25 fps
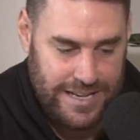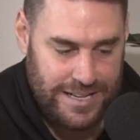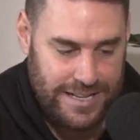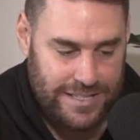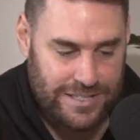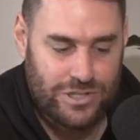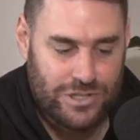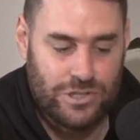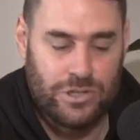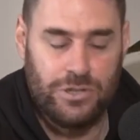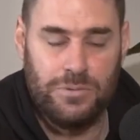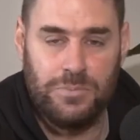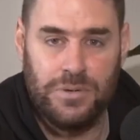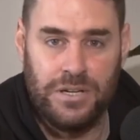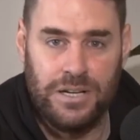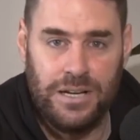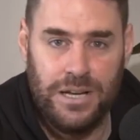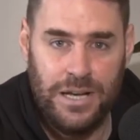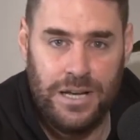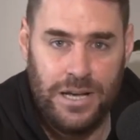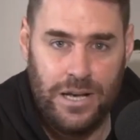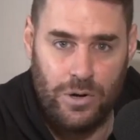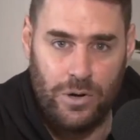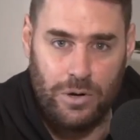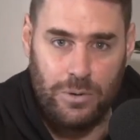at Doomben,
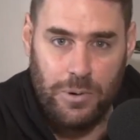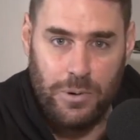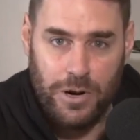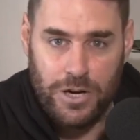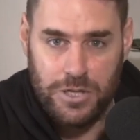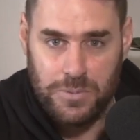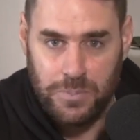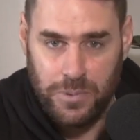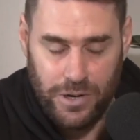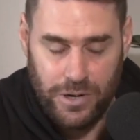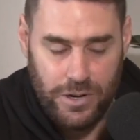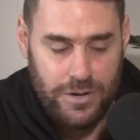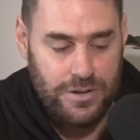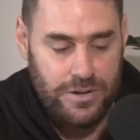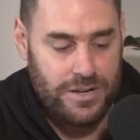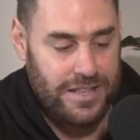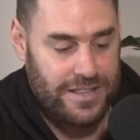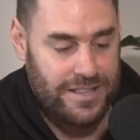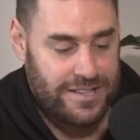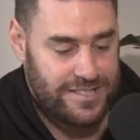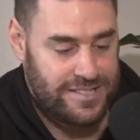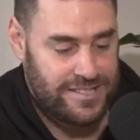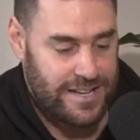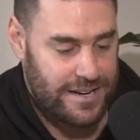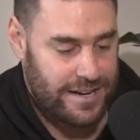will postpone
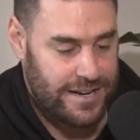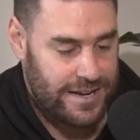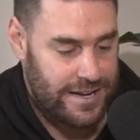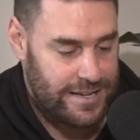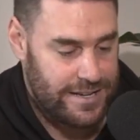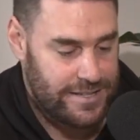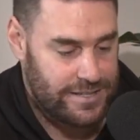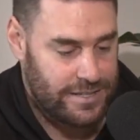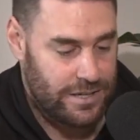this Saturday.